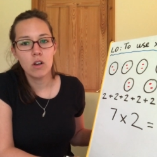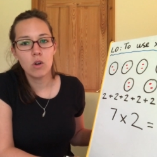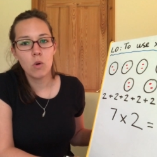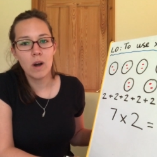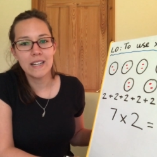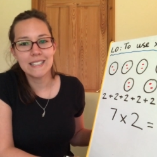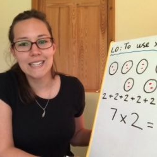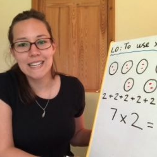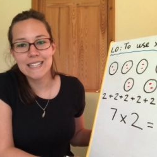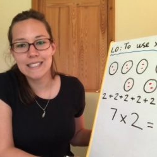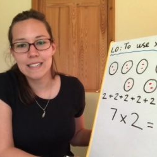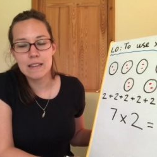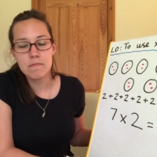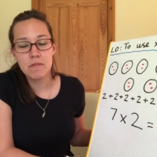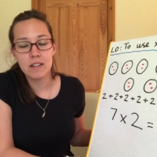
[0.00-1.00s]
quite
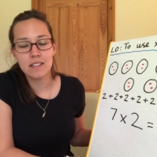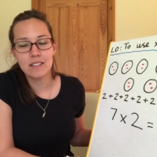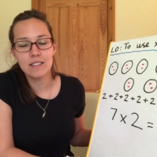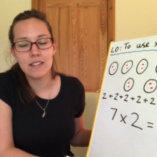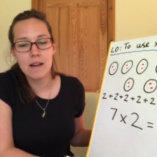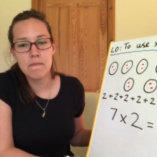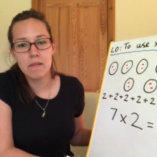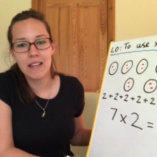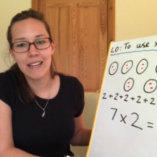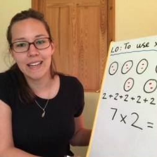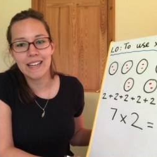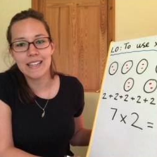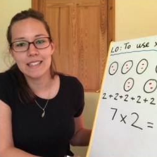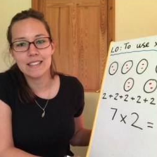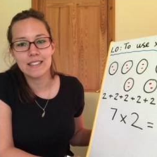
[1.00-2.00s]
easy because doubling
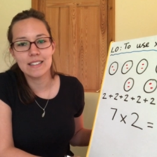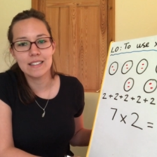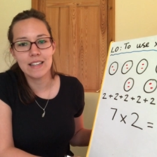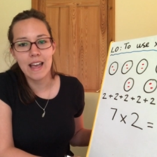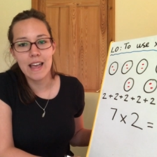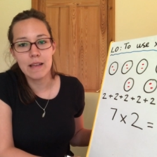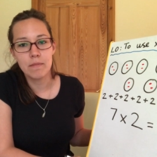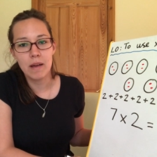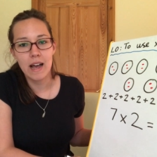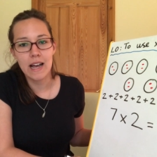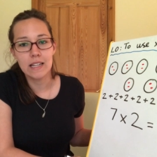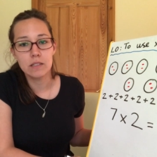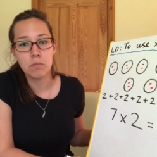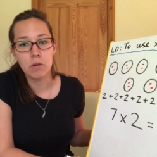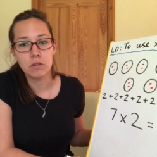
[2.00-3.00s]
is the same
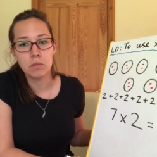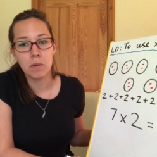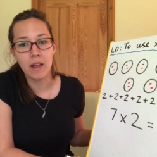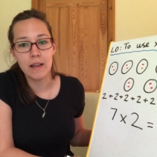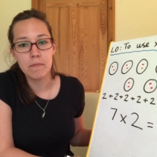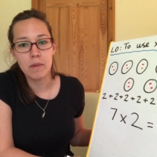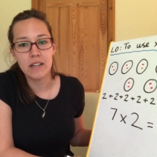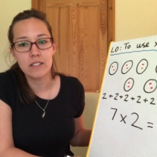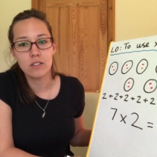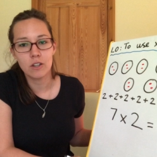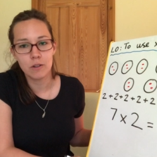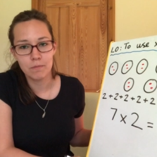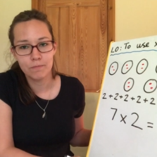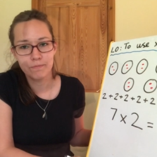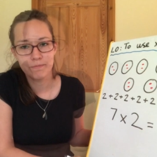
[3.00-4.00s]
as multiplying by
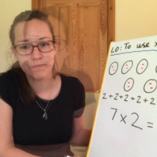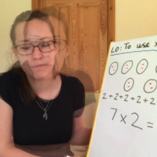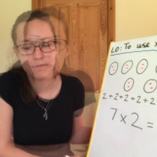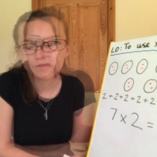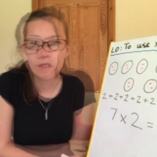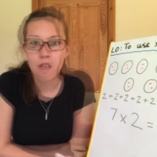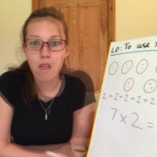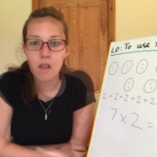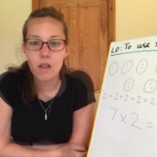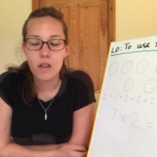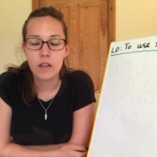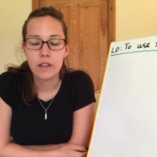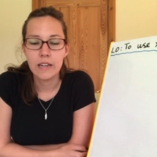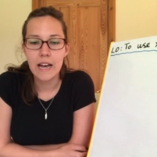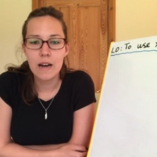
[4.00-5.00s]
two.
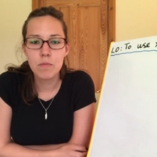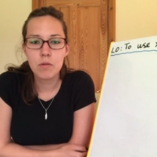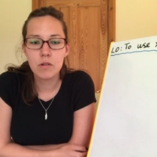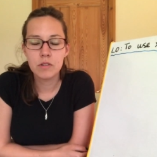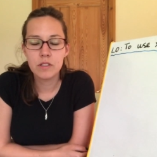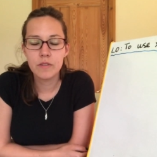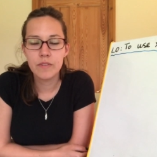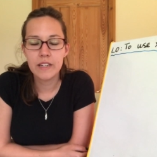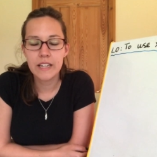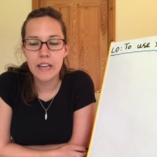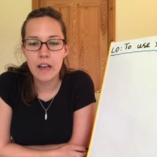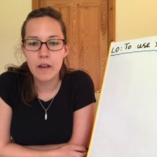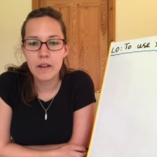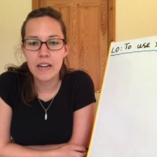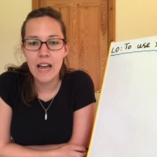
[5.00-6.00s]
Now pause the video
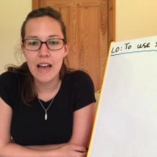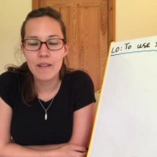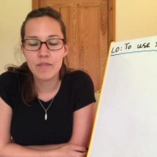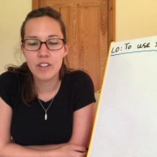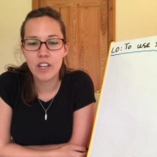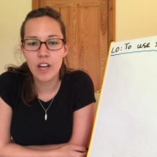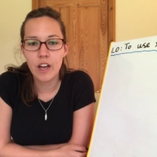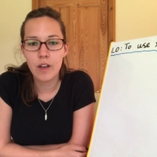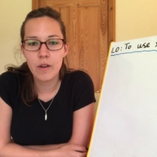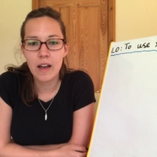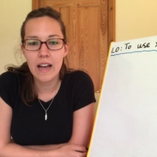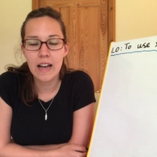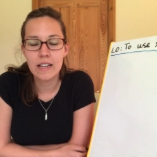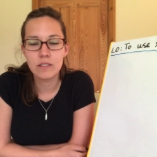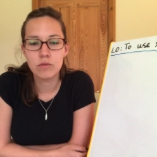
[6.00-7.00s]
and have a go
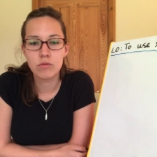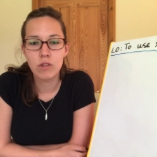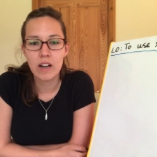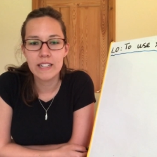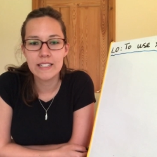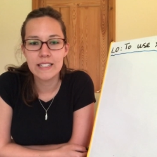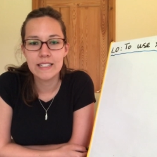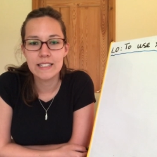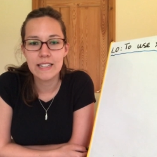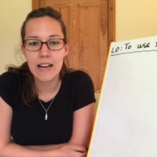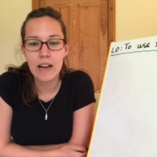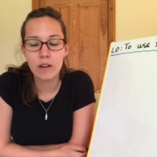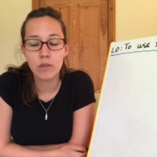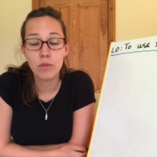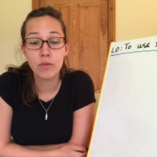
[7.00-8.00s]
at writing
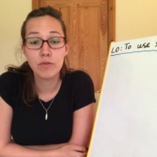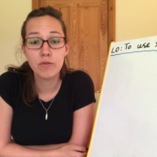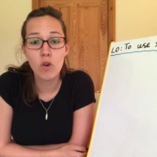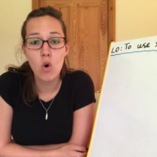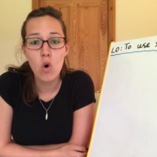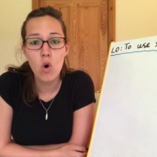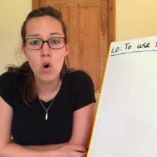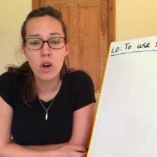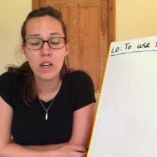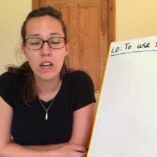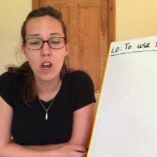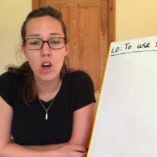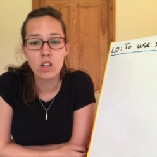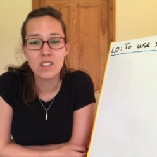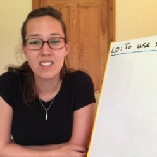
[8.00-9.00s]
down four
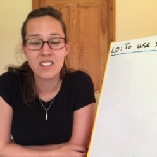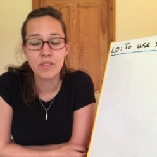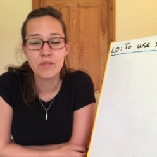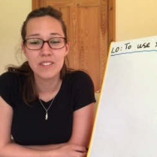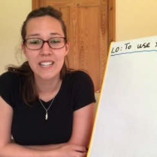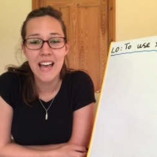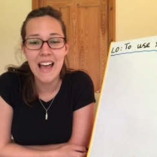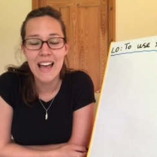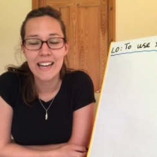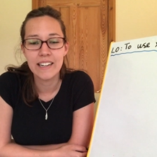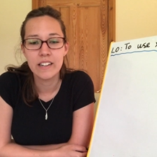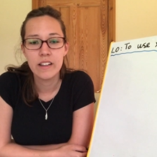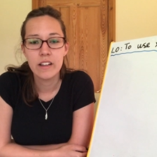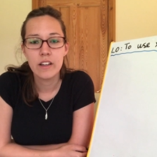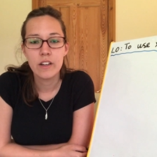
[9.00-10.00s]
lots of 10
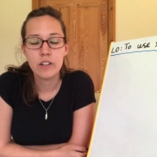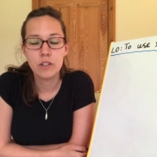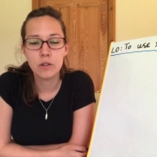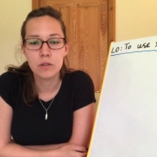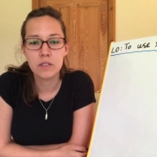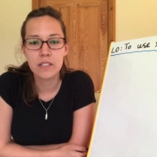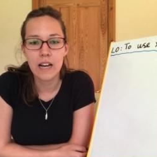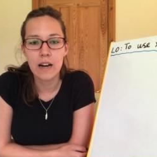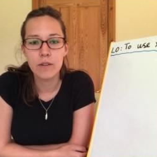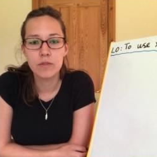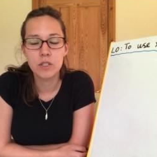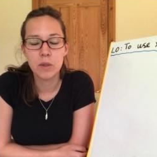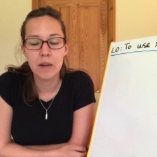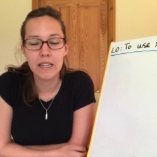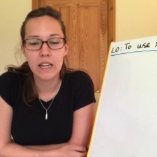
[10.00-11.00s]
yourself.
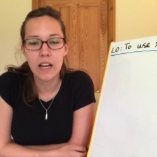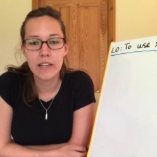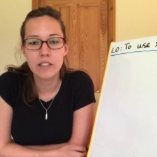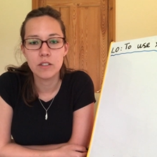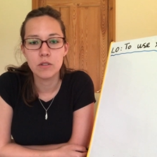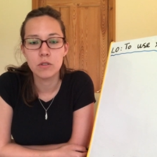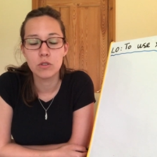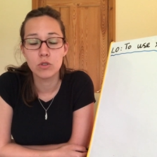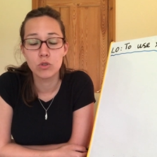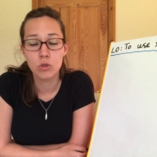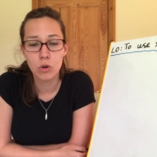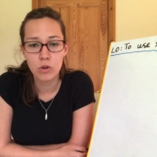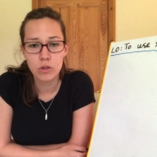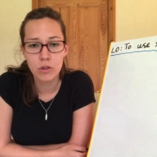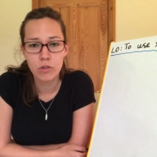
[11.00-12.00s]
So I'd like you to
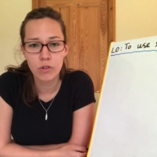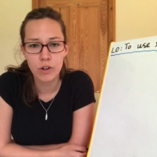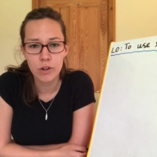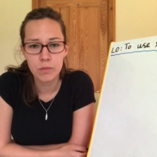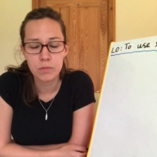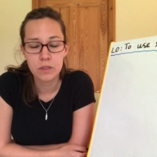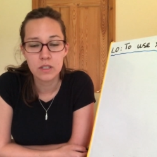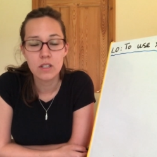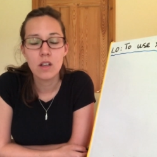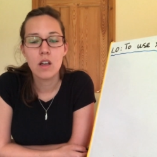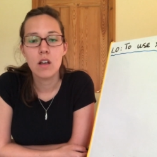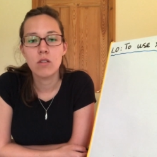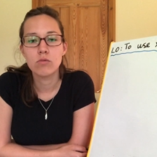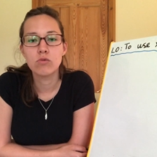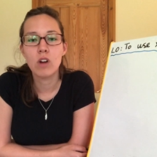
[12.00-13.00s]
draw the groups,
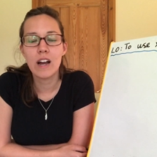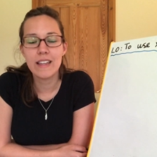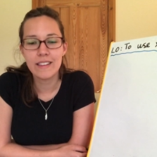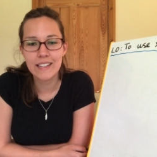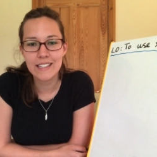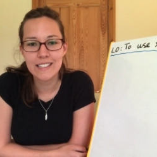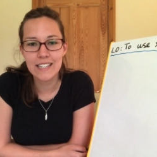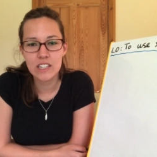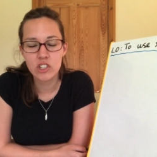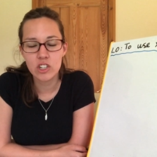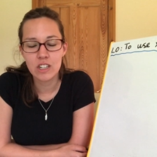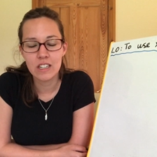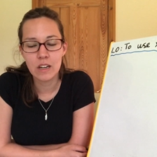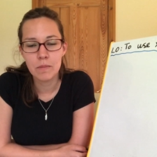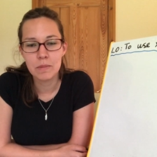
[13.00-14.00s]
write the
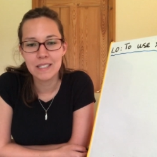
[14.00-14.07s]
addition number